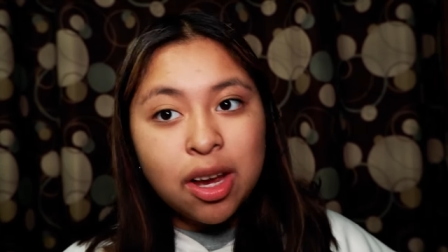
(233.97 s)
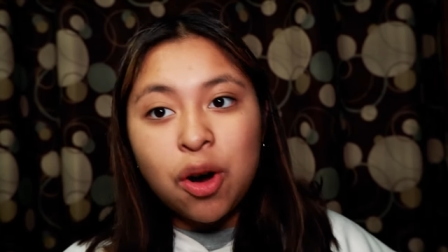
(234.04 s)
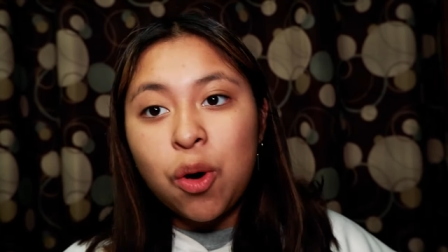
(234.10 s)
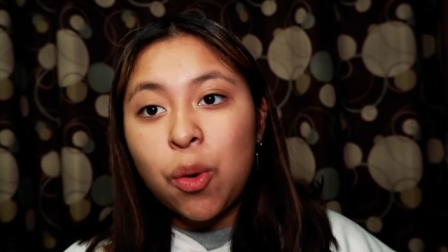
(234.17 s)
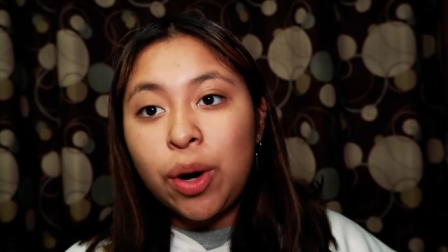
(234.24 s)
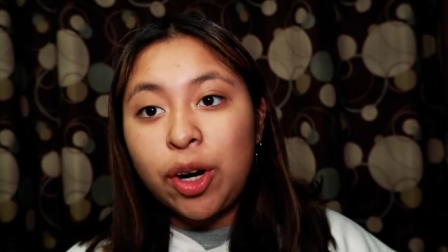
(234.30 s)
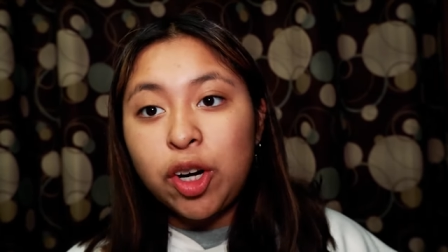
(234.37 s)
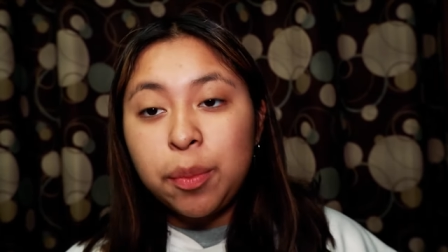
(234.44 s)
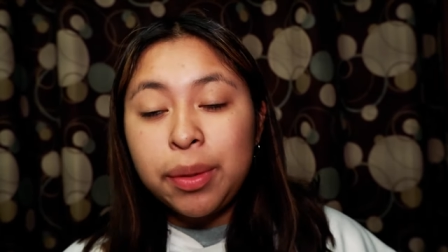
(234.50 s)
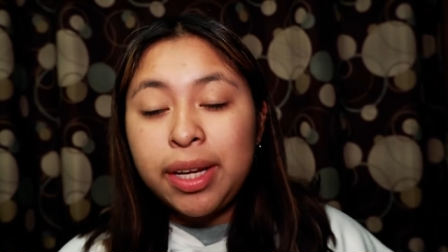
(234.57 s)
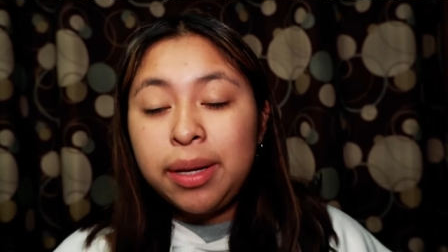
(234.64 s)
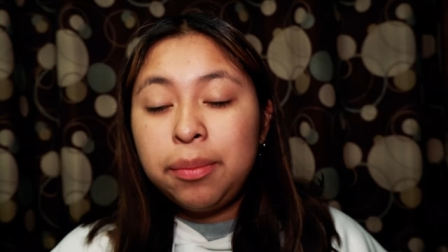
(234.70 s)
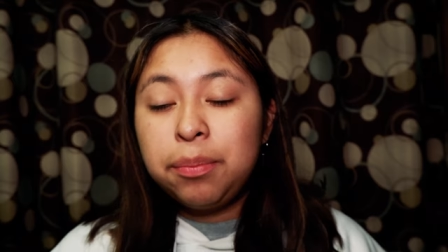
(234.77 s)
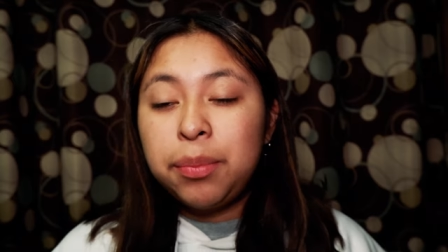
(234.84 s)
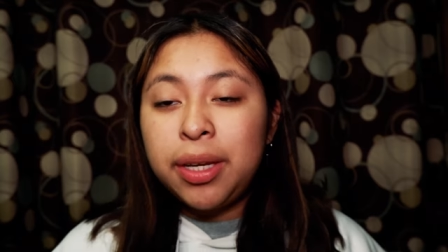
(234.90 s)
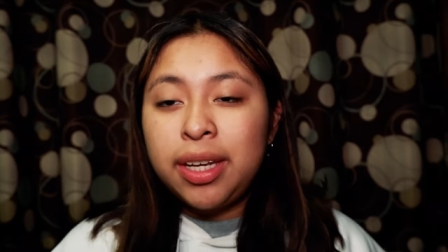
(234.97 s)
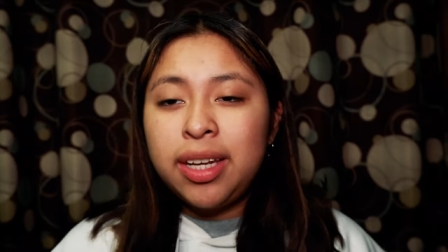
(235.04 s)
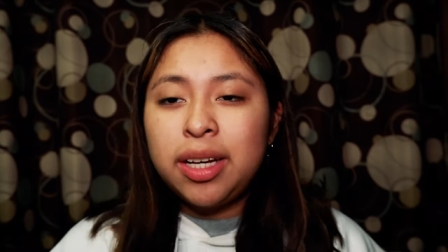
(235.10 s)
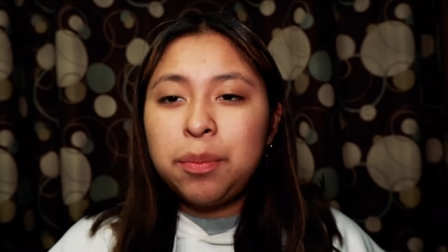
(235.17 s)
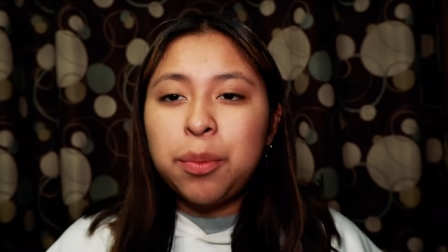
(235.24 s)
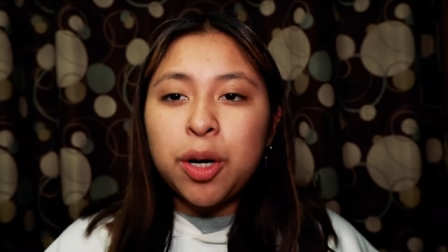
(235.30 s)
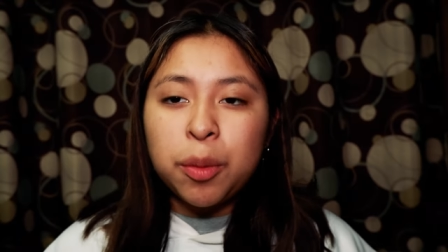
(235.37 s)
or it could be
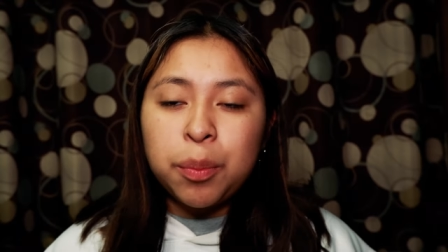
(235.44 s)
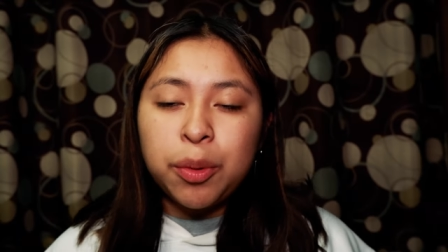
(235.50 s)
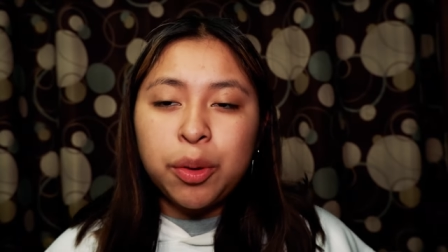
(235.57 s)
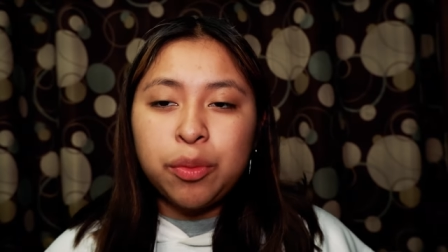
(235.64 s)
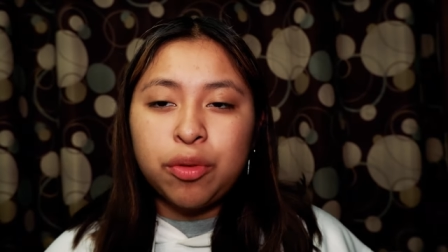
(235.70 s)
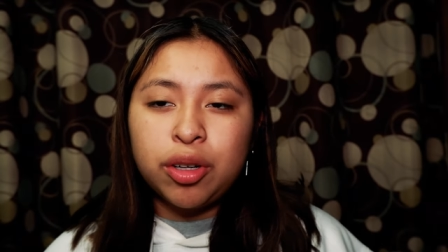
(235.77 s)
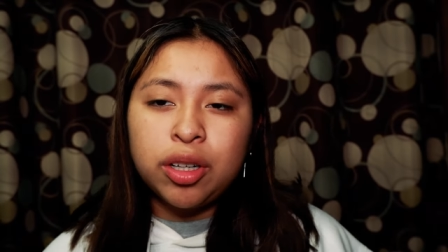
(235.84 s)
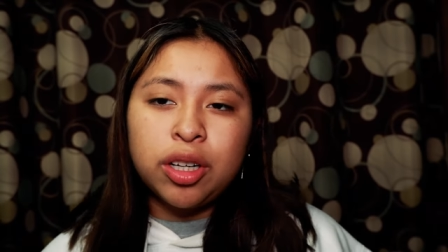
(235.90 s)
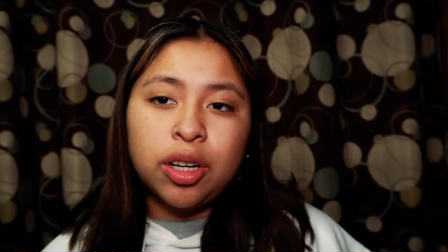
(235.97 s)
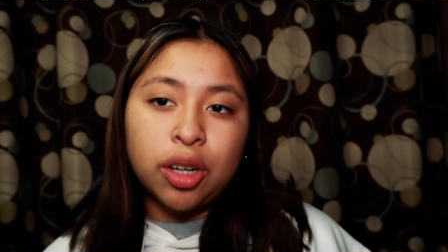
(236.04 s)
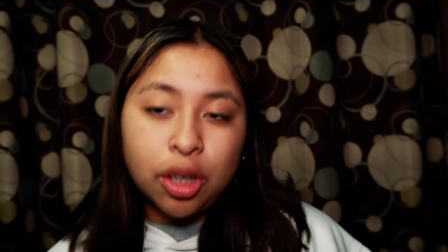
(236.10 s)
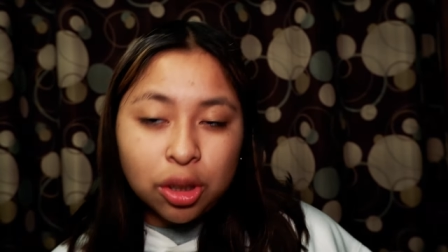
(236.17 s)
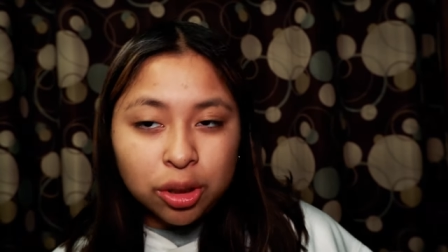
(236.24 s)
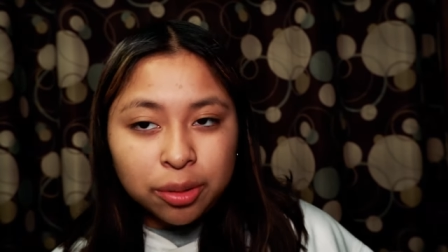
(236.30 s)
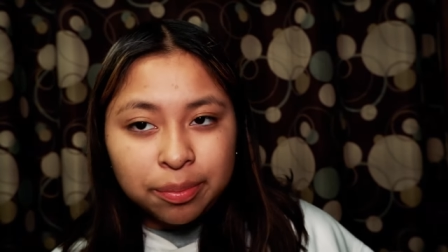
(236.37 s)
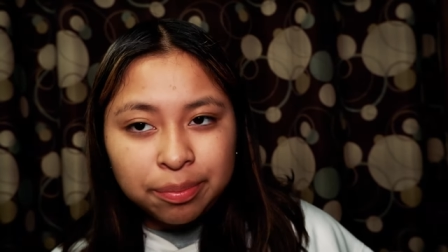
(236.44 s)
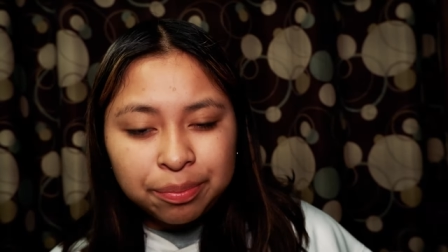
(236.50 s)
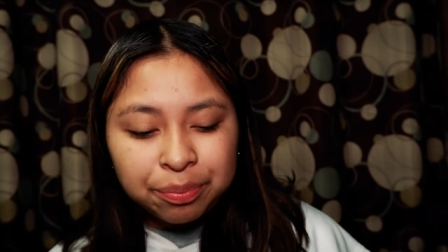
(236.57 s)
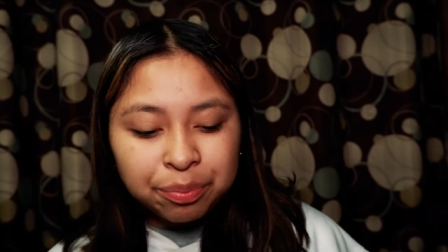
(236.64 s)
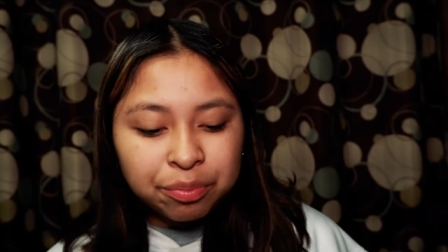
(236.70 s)
pink, purple for a girl.